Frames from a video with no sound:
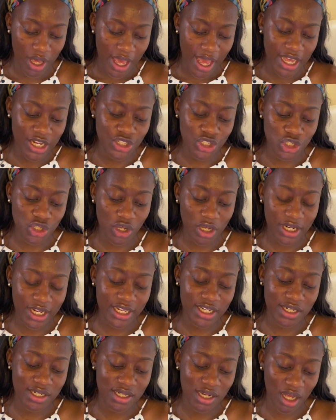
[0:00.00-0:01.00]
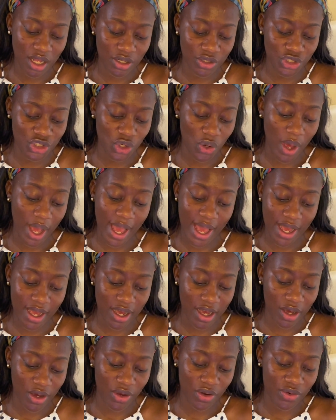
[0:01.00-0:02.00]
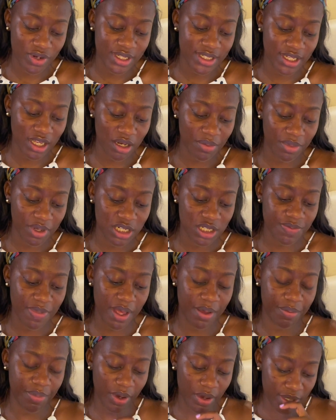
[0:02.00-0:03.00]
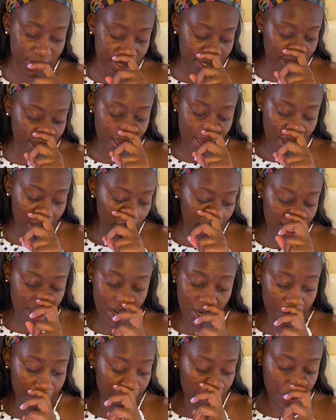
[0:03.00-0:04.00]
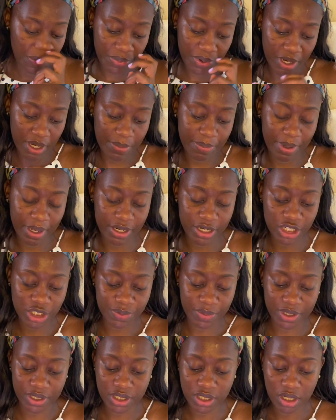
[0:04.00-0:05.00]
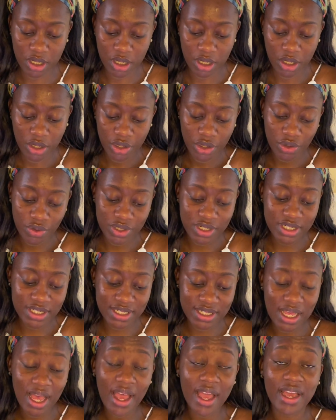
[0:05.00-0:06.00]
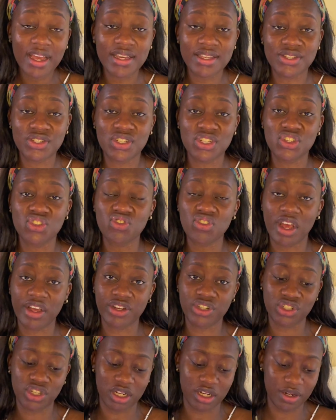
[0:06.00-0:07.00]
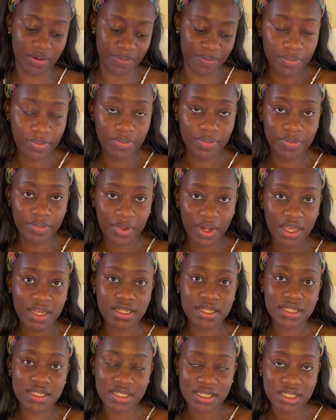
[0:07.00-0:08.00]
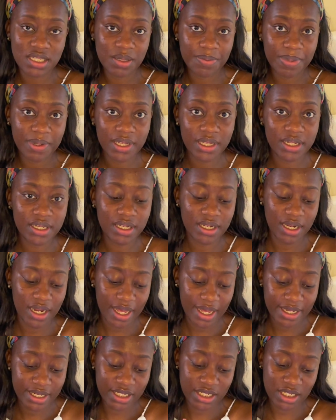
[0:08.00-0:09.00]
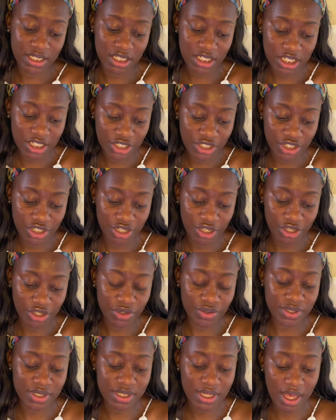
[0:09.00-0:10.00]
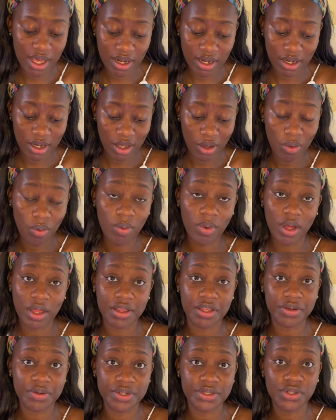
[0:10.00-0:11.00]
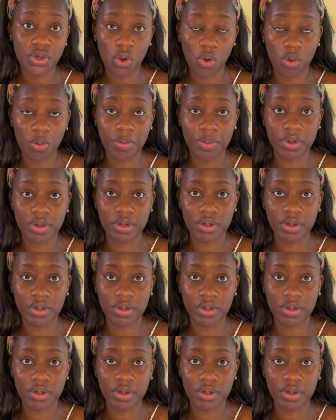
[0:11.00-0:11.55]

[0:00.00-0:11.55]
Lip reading: and do not indulge your anger or resentment by imposing inappropriate punishment, nor desire his destruction. Discipline and teach your son while there is hope.